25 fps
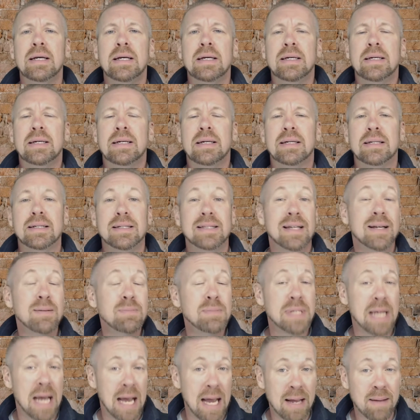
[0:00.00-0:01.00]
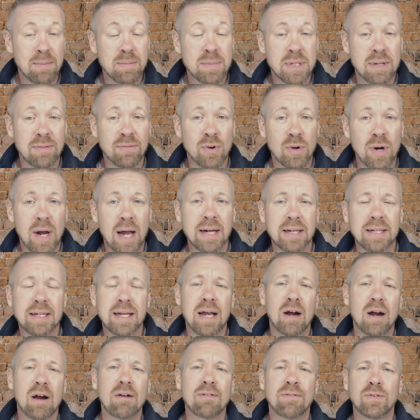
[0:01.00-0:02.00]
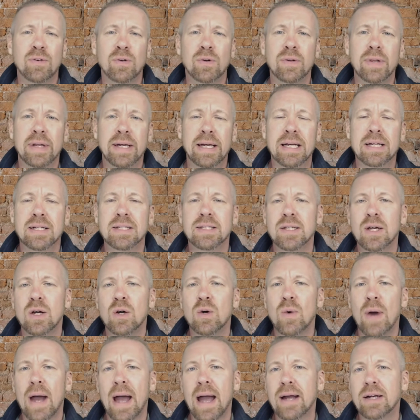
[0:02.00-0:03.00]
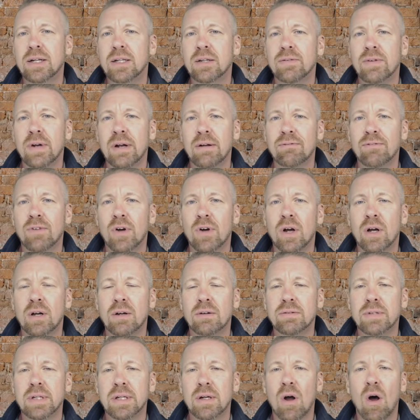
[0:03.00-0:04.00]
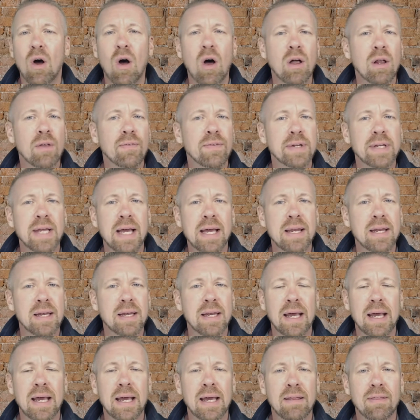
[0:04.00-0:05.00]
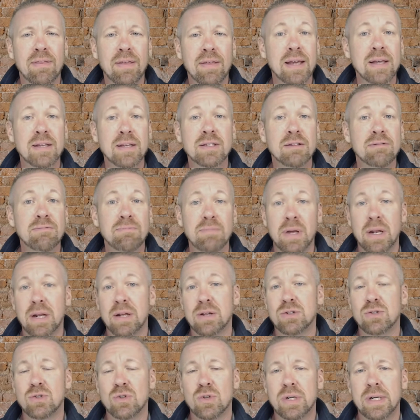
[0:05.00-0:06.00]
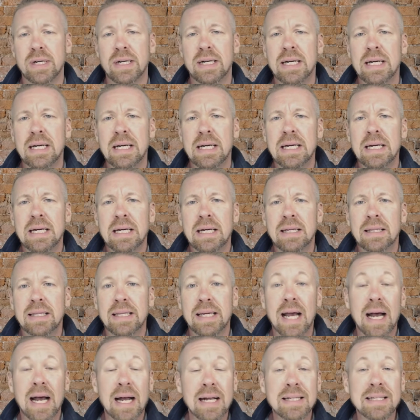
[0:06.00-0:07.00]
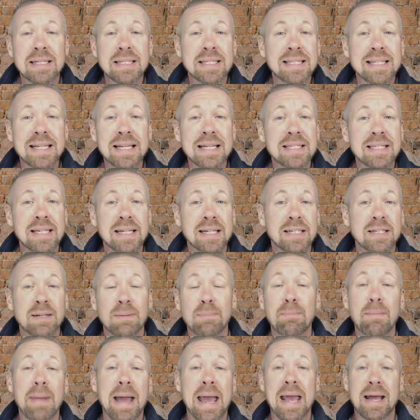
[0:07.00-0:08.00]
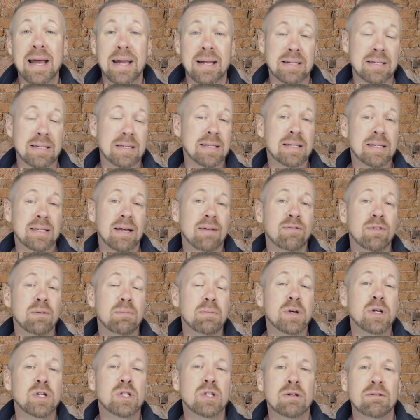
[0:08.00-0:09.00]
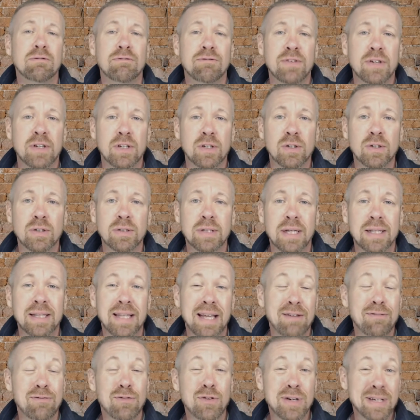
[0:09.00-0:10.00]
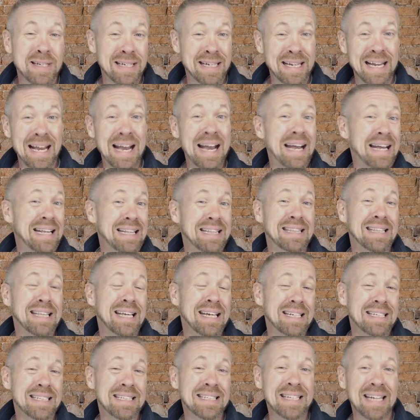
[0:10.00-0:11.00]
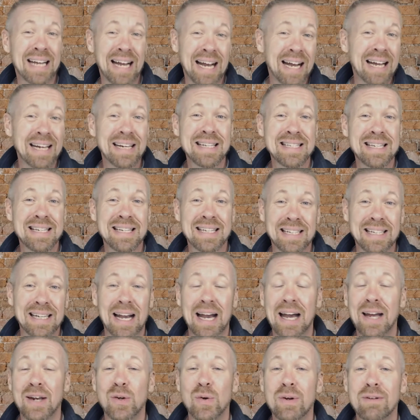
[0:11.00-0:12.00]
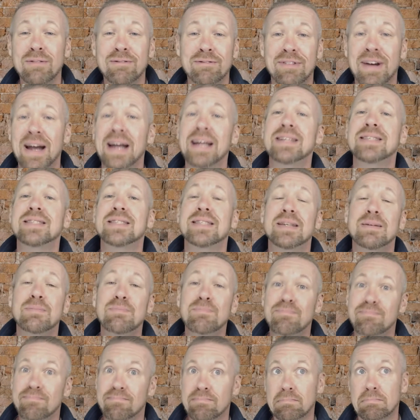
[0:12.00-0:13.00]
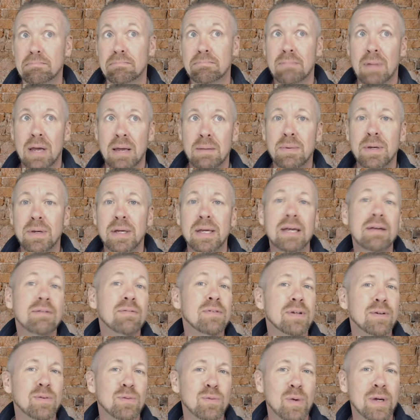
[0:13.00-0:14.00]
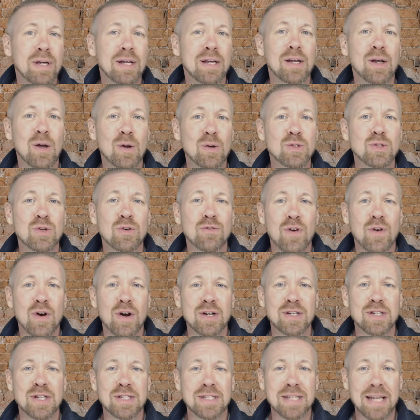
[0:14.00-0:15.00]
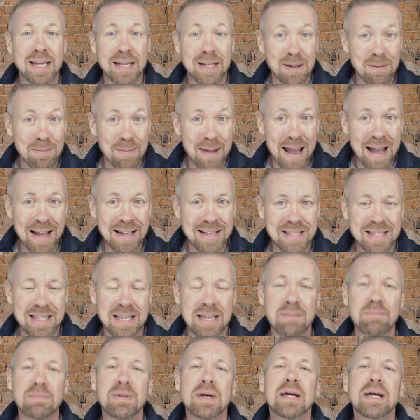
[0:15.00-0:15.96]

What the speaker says: and sometimes, if they're not careful, they get so active and involved in all the day-to-day things of ministry, the unceasing demands of the mission field, that they forget that God is a God who invites them, maybe even we could go so far as to say commands them,